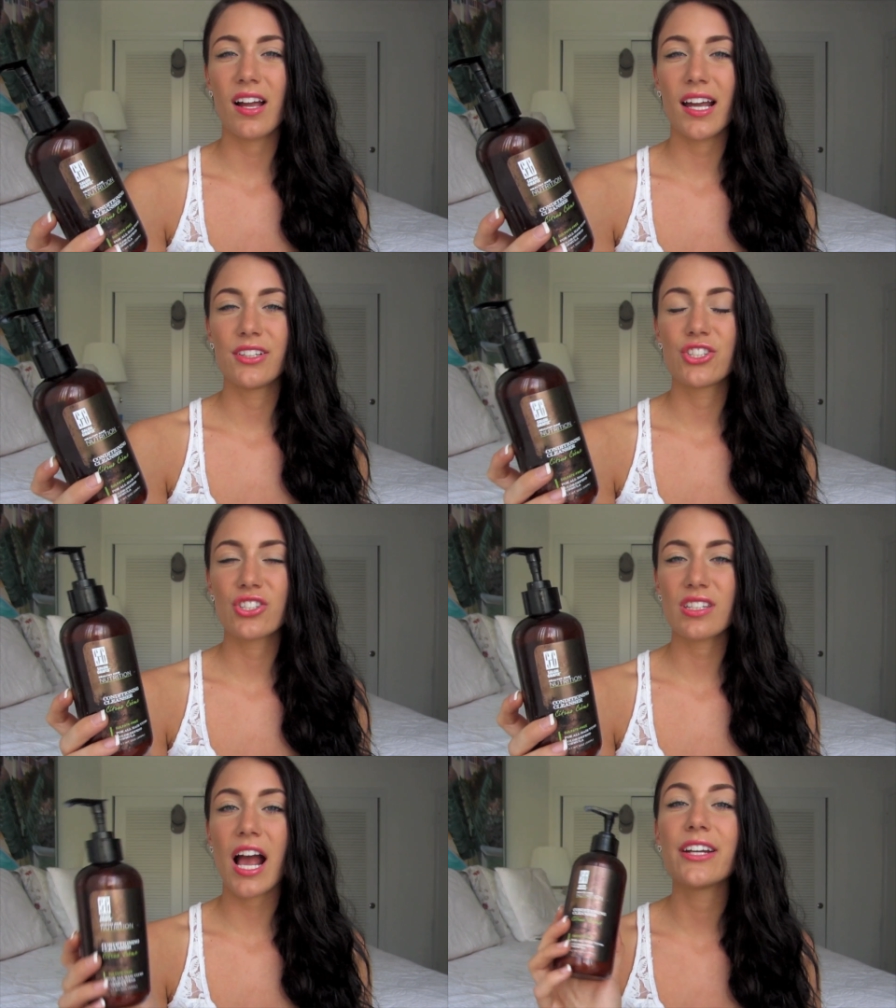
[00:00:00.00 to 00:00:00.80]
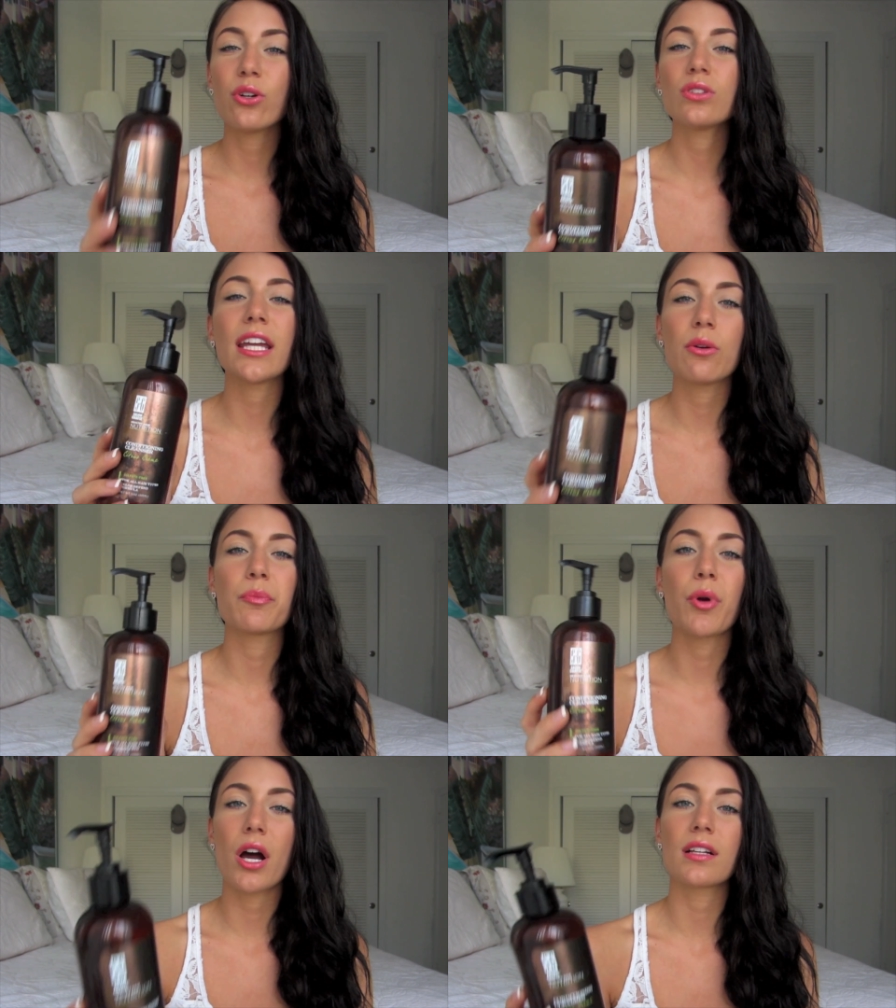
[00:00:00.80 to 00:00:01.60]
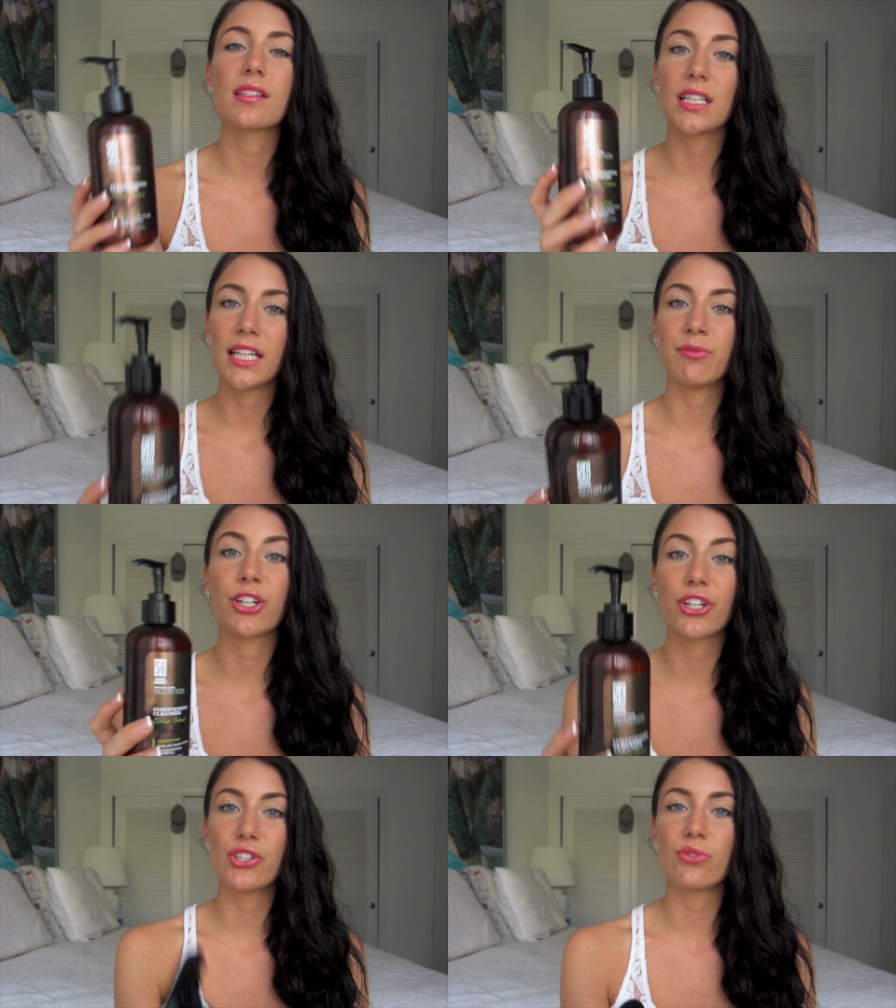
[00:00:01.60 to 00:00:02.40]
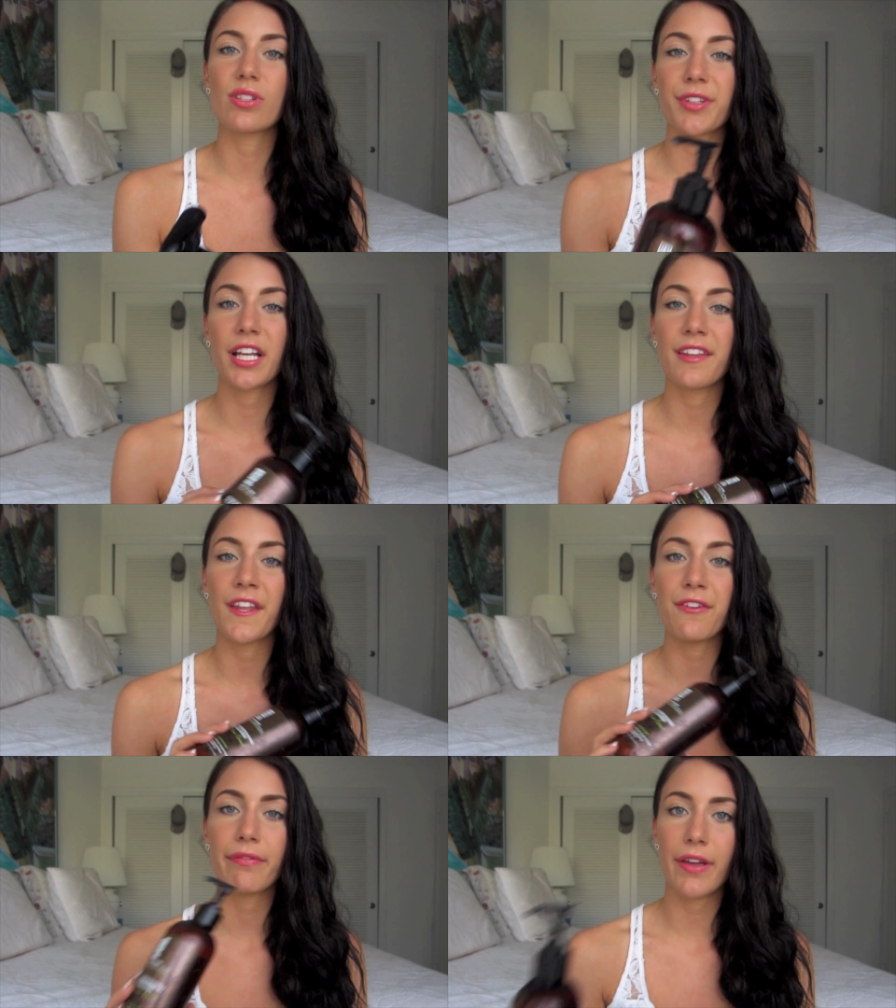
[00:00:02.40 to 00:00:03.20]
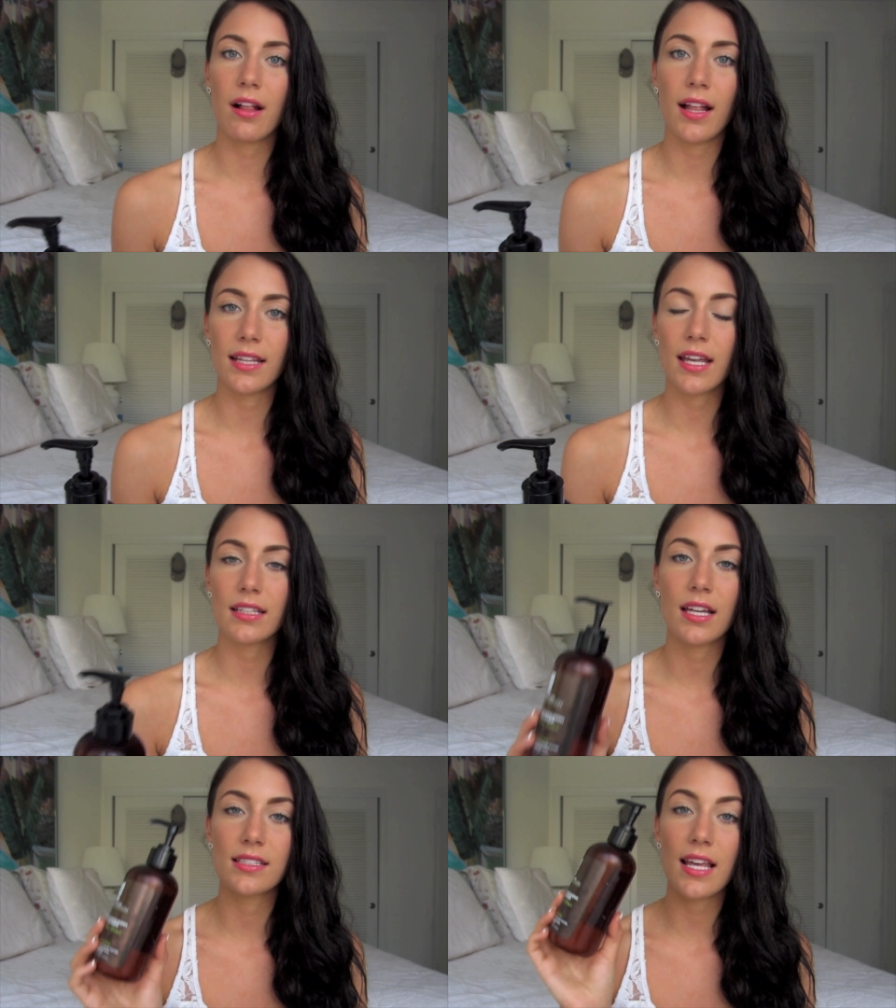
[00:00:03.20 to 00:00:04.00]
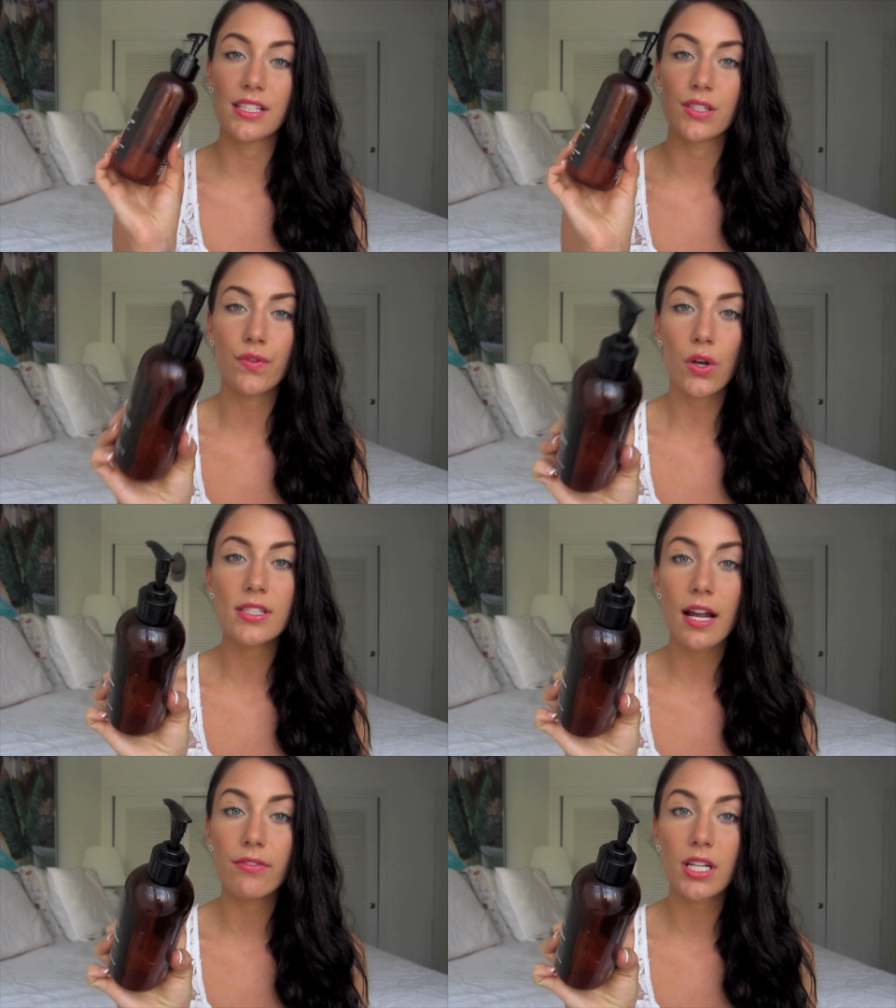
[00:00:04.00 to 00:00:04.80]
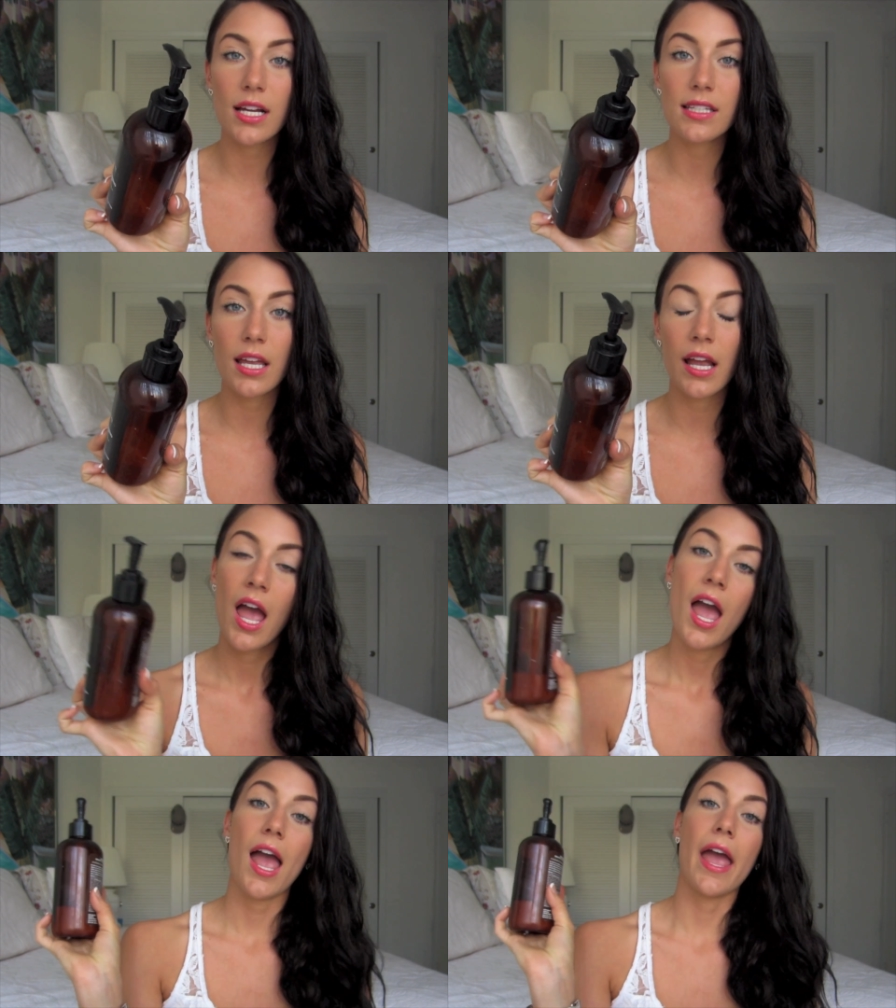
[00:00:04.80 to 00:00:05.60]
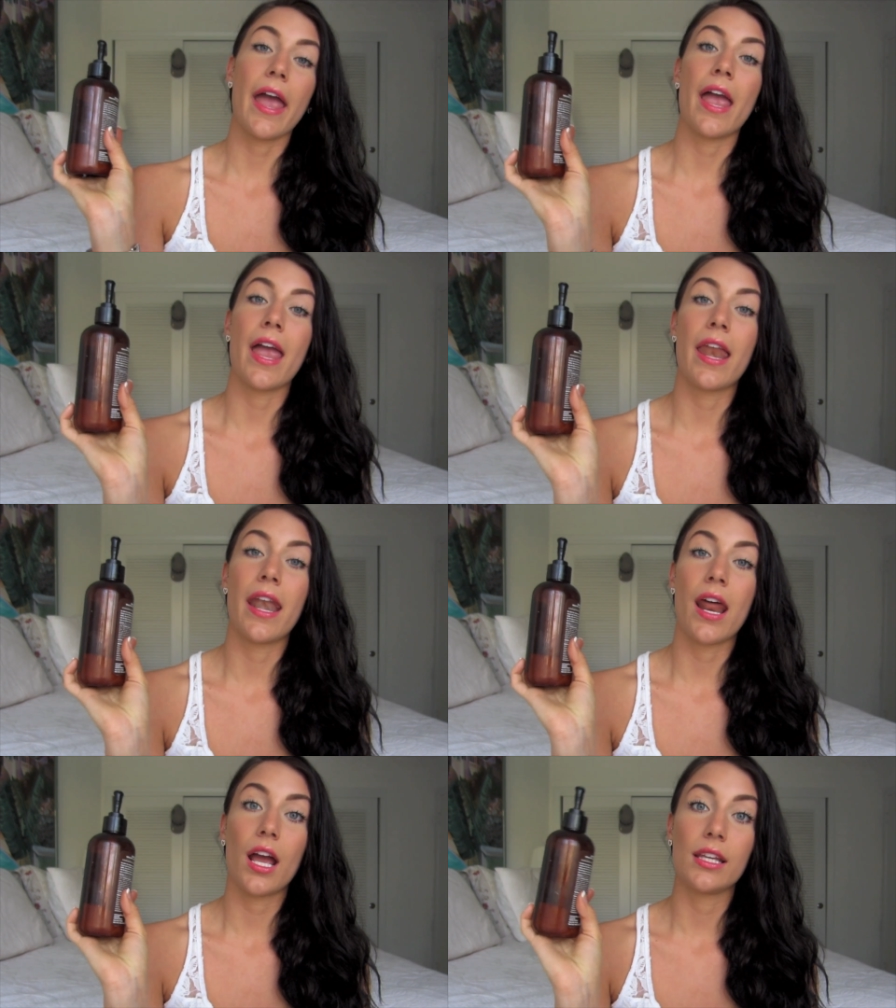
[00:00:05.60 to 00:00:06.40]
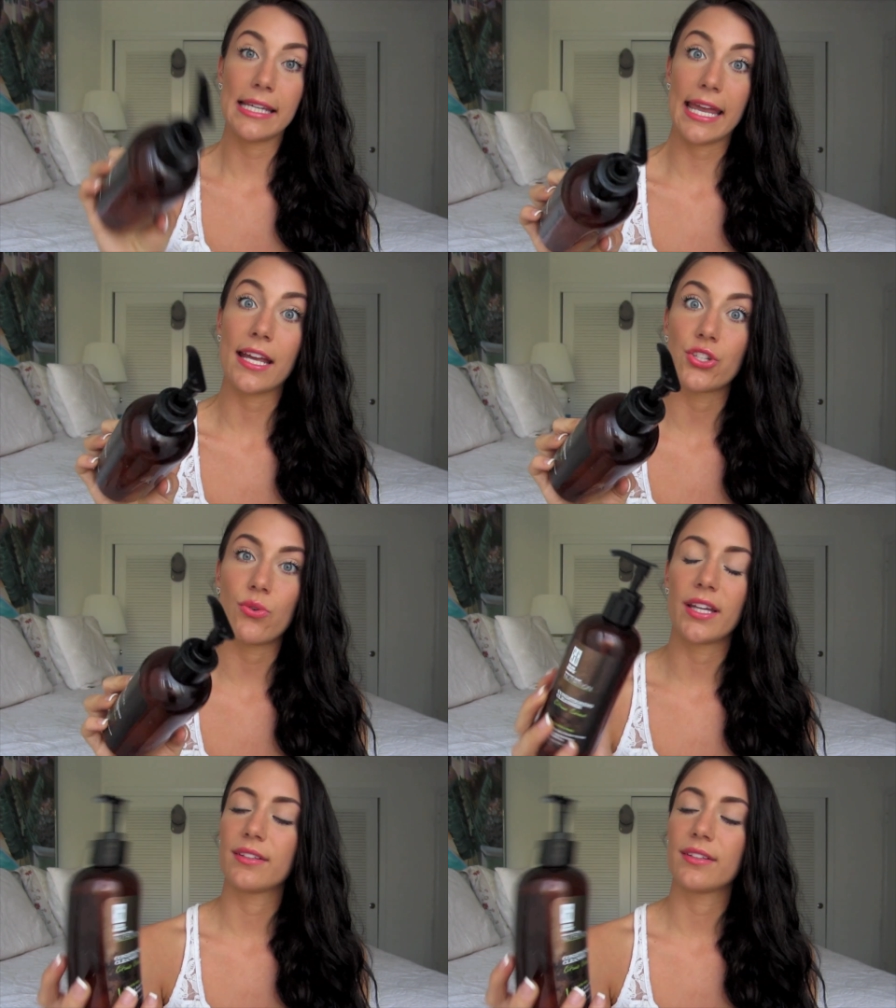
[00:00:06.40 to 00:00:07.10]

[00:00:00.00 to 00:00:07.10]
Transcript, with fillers: I don't like when products claim they're gonna do something and they fail at that, because that is false advertising and you can't do it.